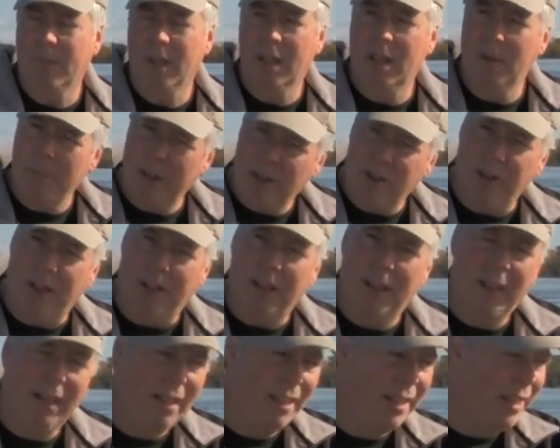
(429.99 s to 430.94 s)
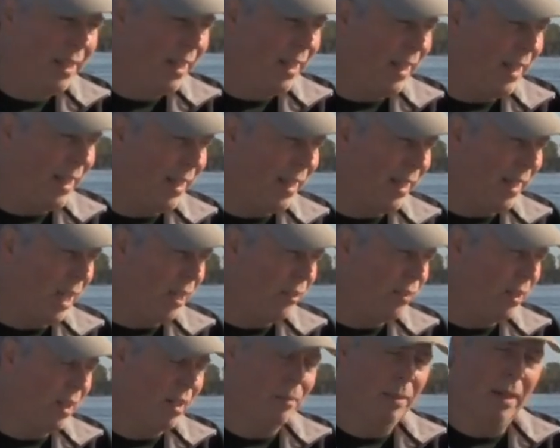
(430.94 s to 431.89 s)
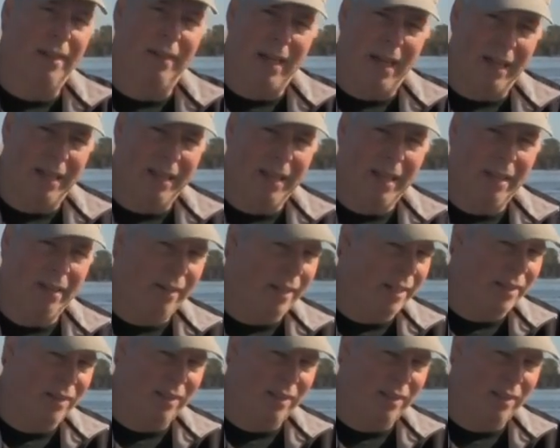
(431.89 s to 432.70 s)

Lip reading: commission. And I'll talk about that later. I